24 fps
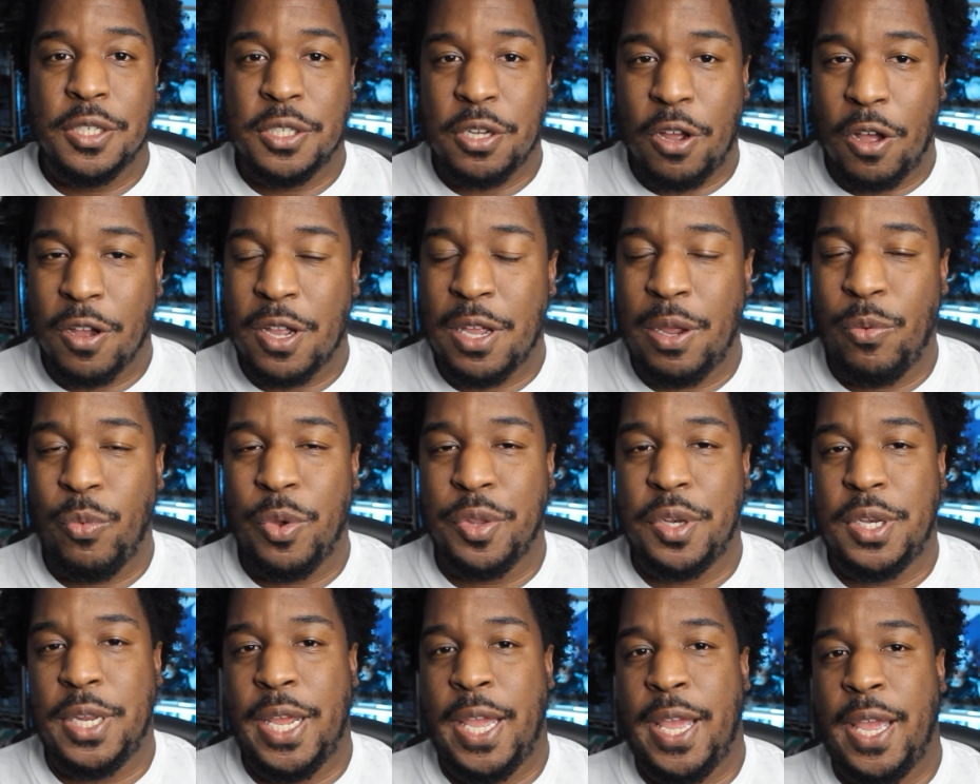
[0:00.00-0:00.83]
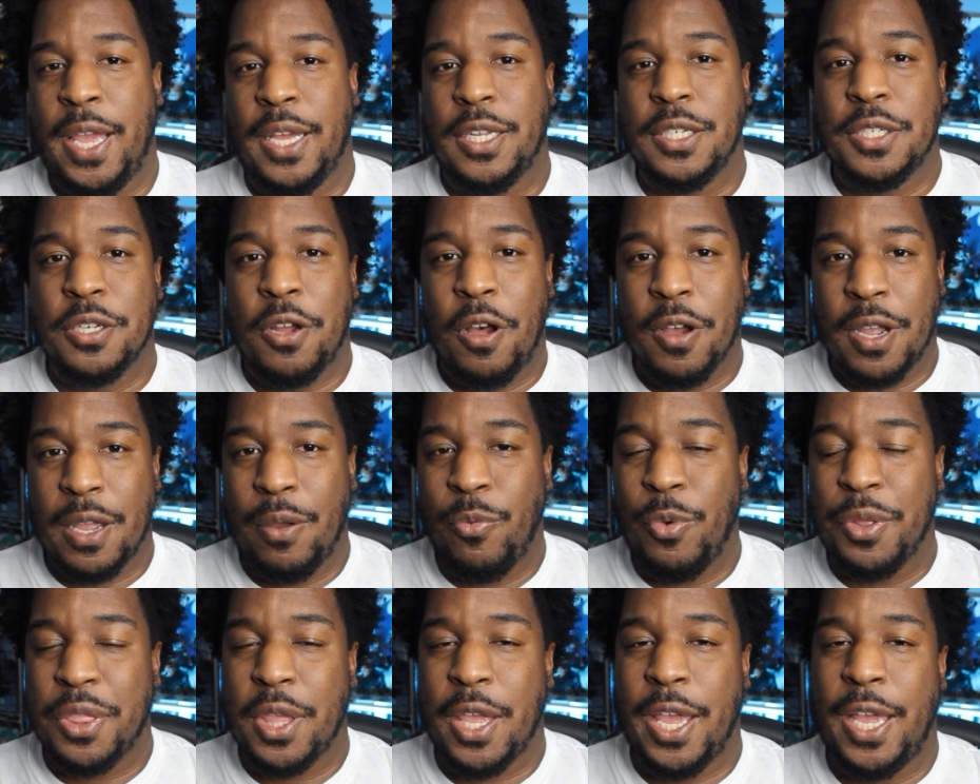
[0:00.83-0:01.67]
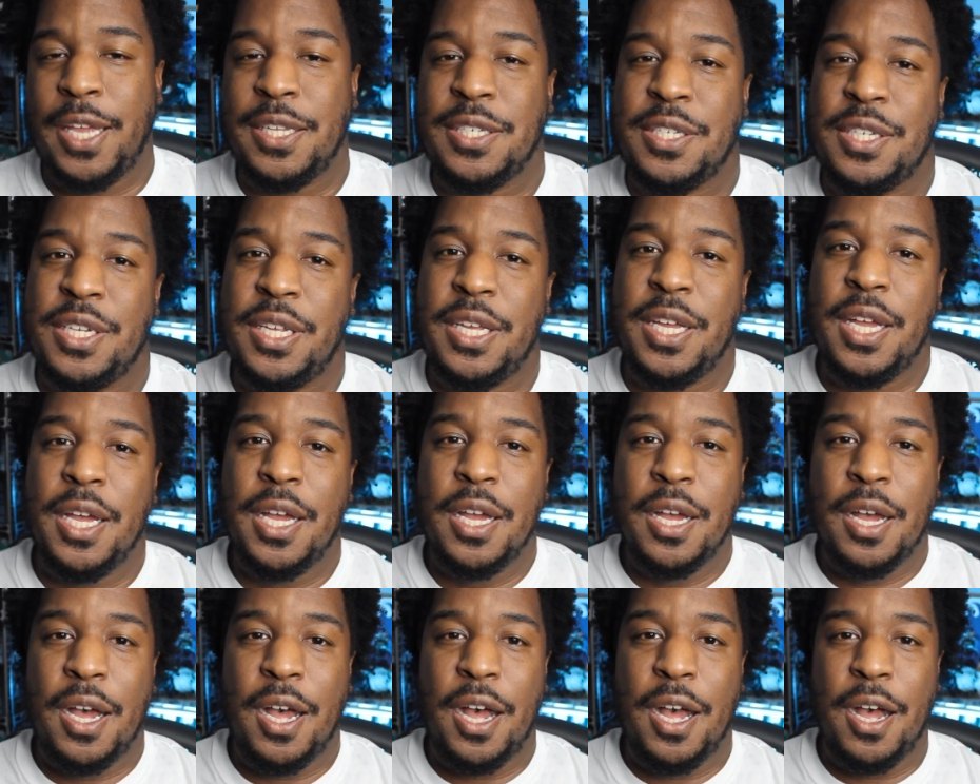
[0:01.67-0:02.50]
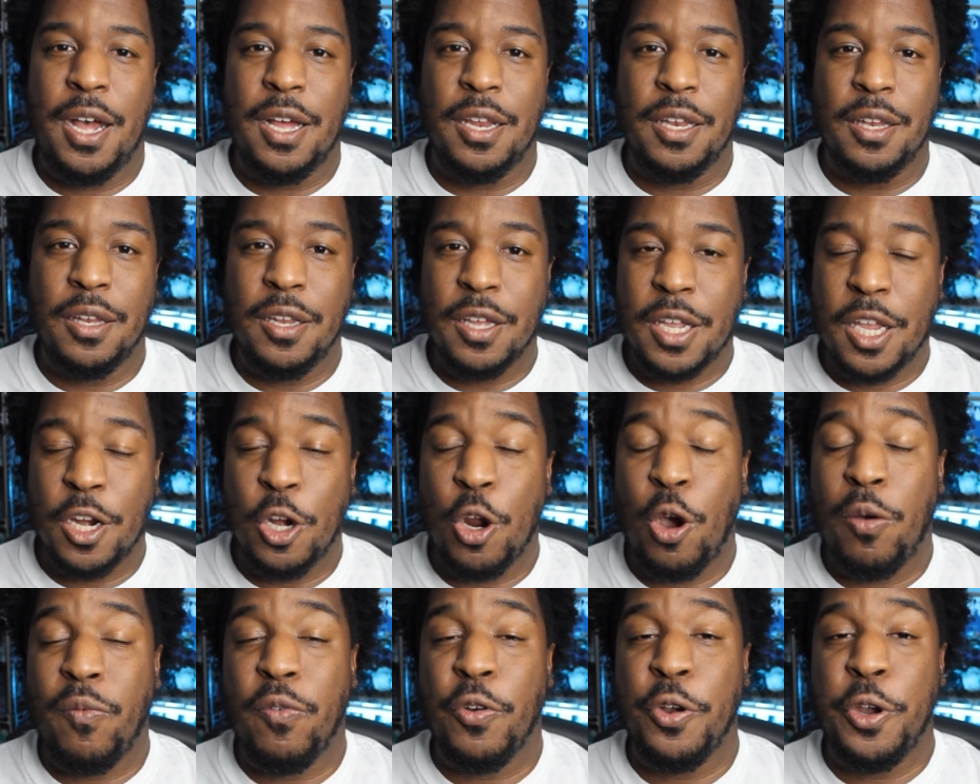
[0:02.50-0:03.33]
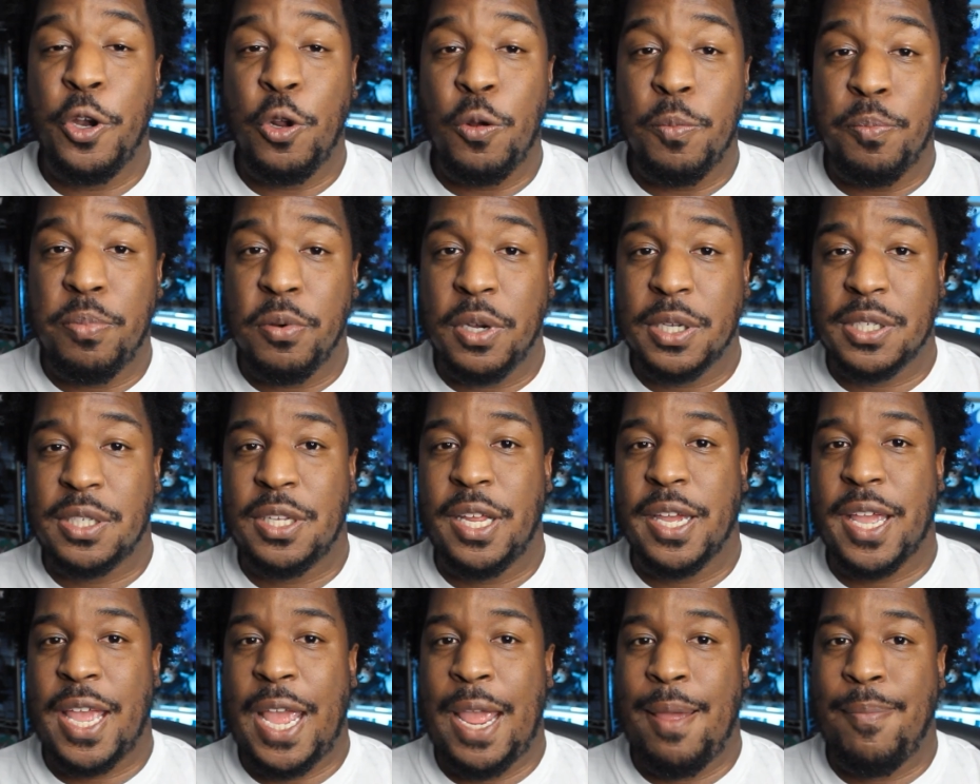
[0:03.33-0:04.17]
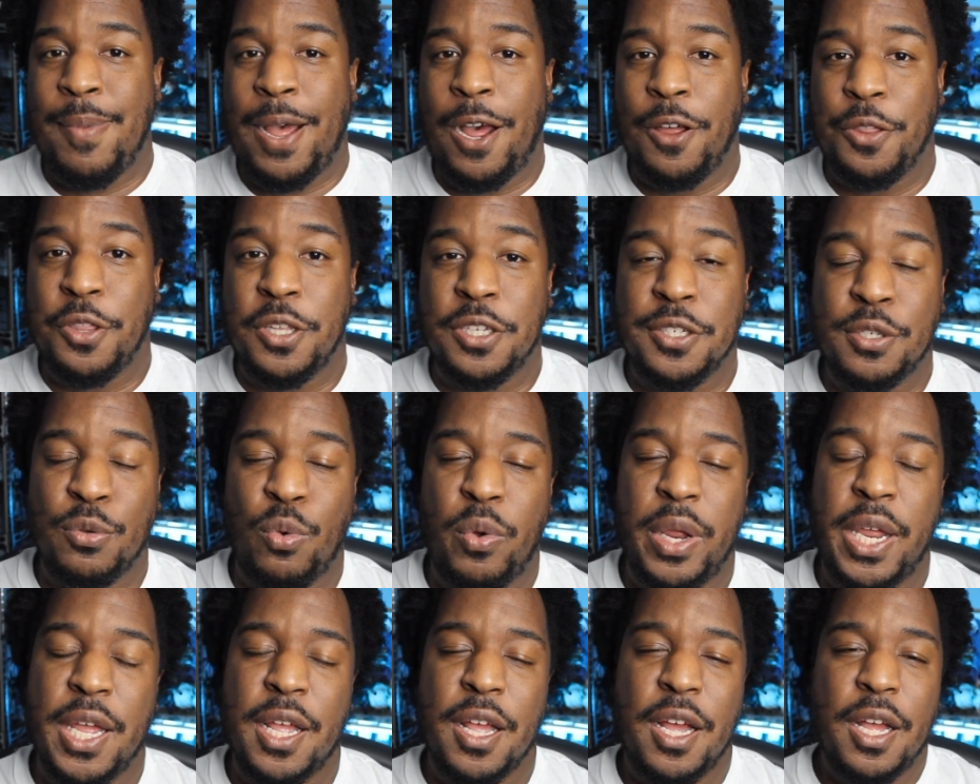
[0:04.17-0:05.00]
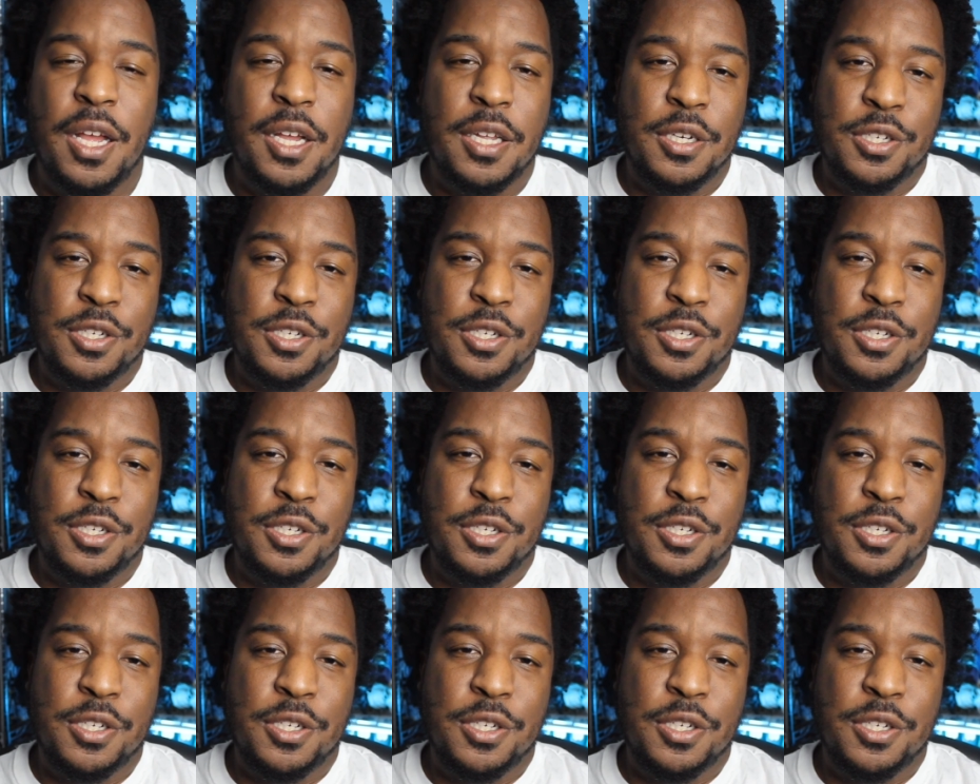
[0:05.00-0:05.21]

talking with Dan, talking with Casey, uh, looking over new books that came out this week,